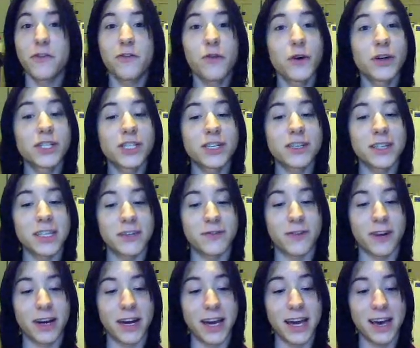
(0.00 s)
Fortunately
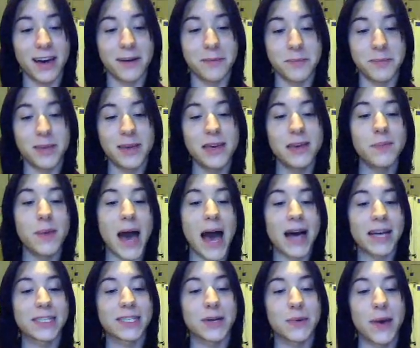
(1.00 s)
for him, he
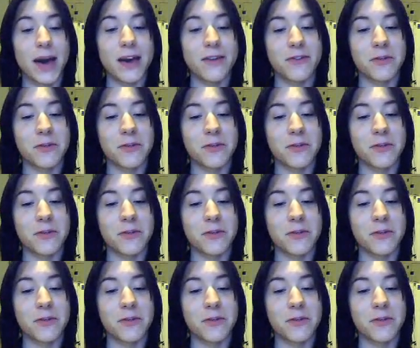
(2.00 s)
passed away